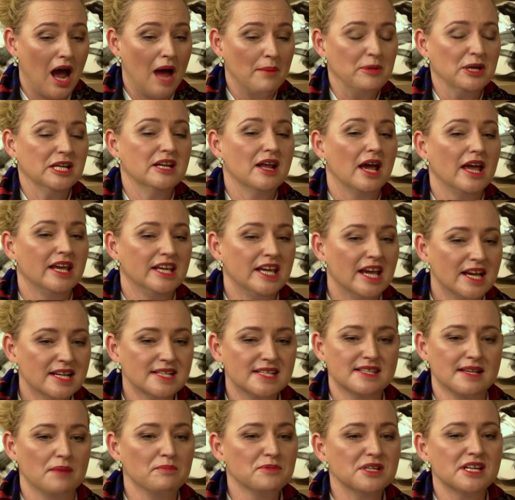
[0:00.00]
I mean,
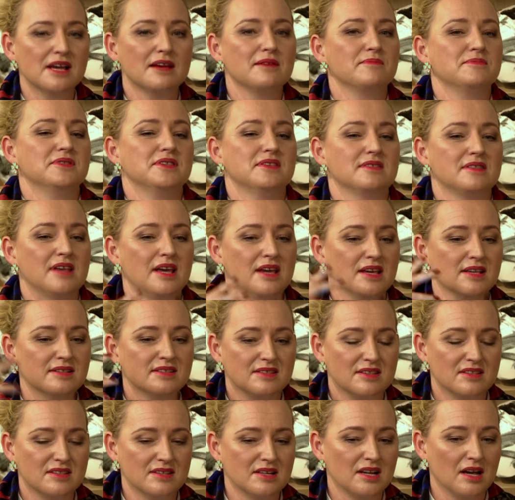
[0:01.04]
yes, sometimes there
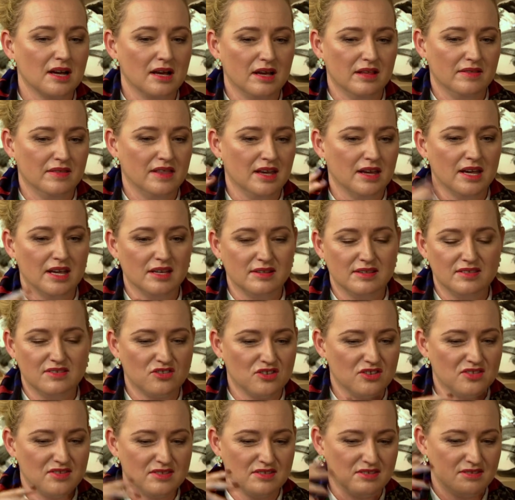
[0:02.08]
is this. There
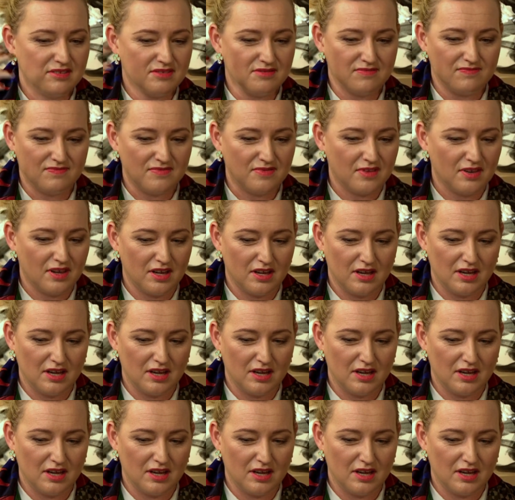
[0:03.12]
is just